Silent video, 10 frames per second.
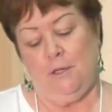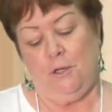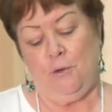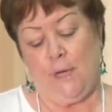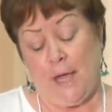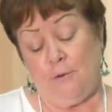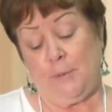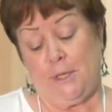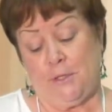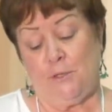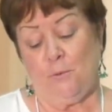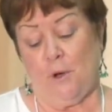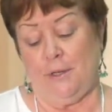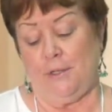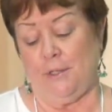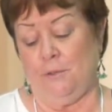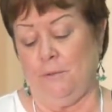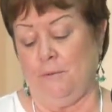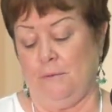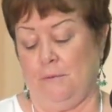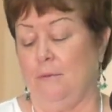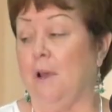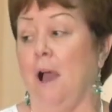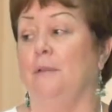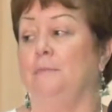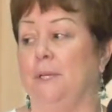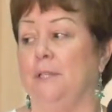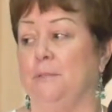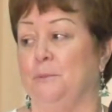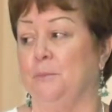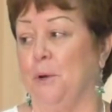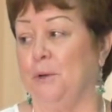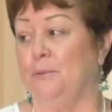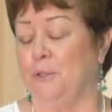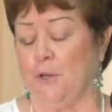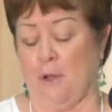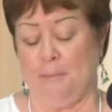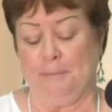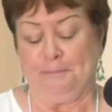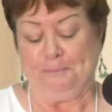You gave because you wanted to, not because it was part of your job.